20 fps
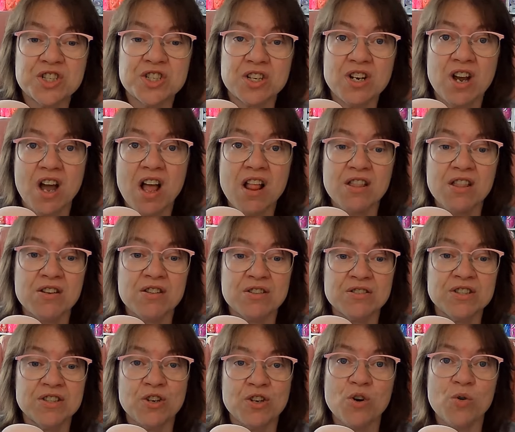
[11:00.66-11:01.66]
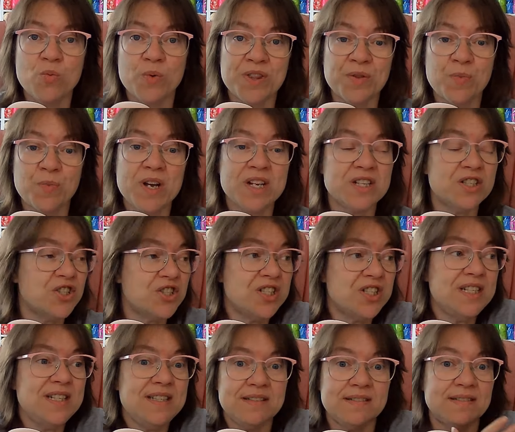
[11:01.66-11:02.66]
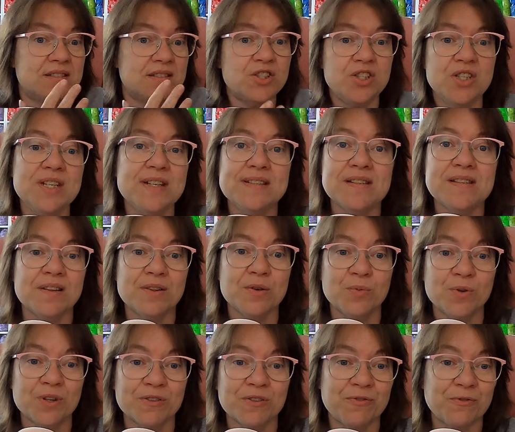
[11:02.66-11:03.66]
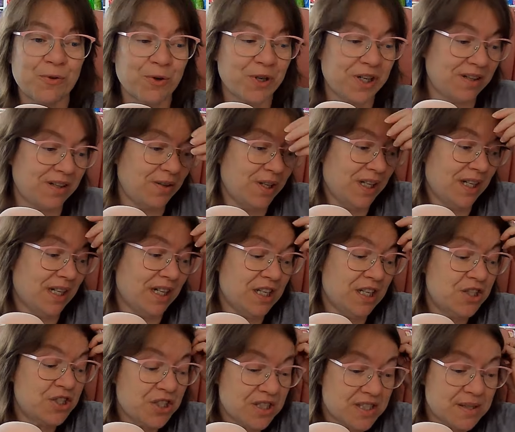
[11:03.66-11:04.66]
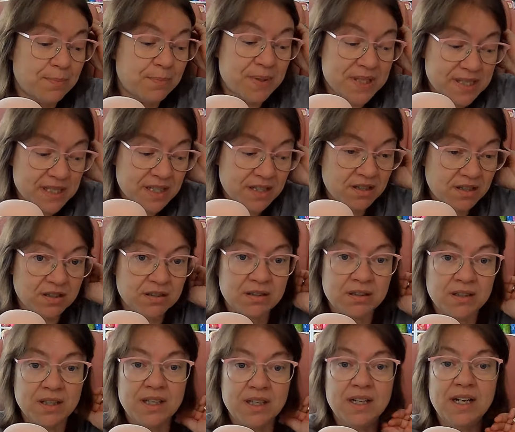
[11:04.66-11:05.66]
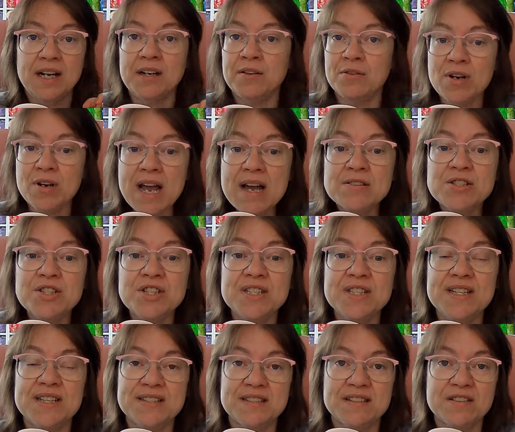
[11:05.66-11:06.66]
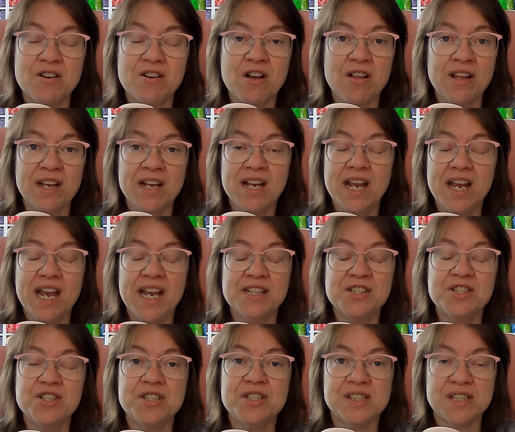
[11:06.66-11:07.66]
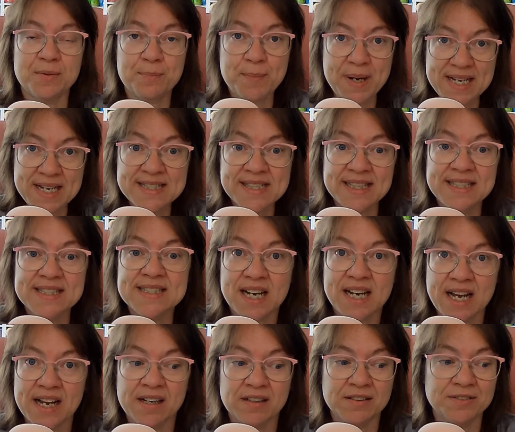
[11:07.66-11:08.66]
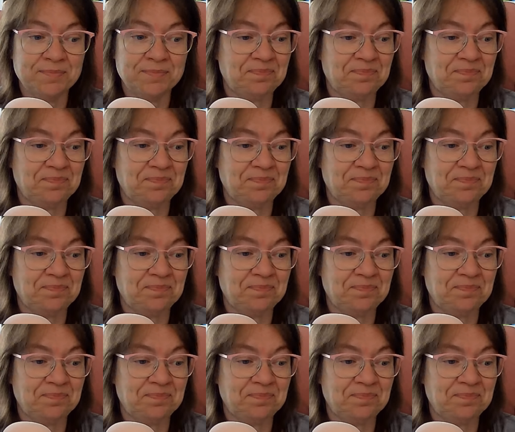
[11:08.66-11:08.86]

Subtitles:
color to go with what, she does all the work for you. She's a busy girl. I don't know how she does it all, and she's an amazing dyer.